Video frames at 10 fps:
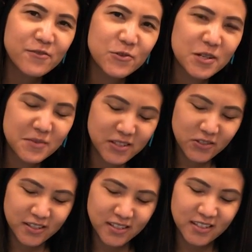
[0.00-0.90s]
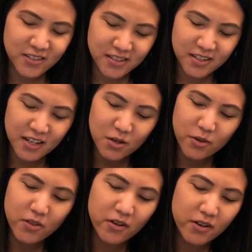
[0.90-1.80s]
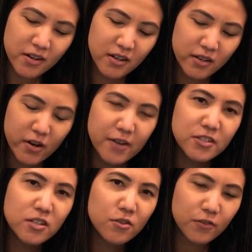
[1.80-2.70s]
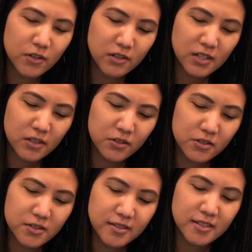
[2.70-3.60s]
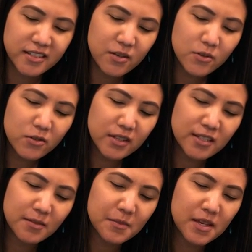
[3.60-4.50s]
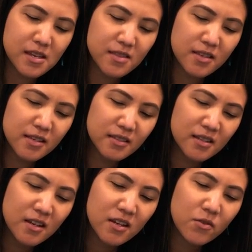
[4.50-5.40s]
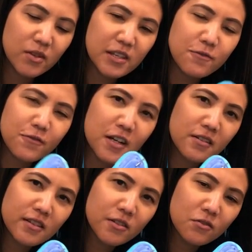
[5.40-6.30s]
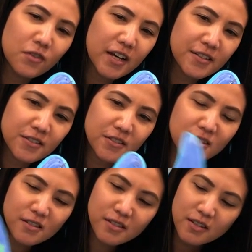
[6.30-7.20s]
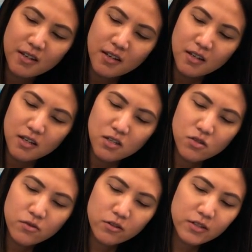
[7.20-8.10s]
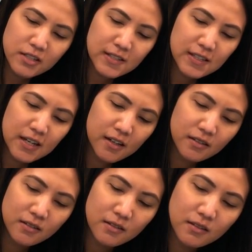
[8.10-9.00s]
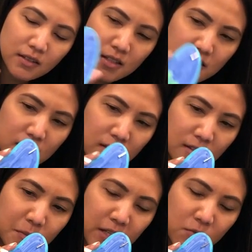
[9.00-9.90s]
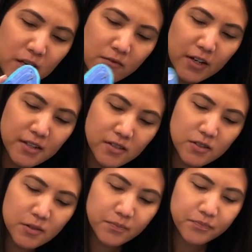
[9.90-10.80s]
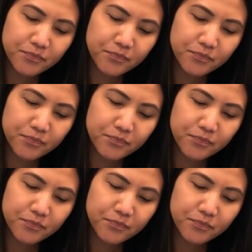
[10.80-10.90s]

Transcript: everyone, Miss Kristen here today with our Craft and Go for Early Learners. Today we're going to be making these really fun little visors. You are going to get the, this plain white visor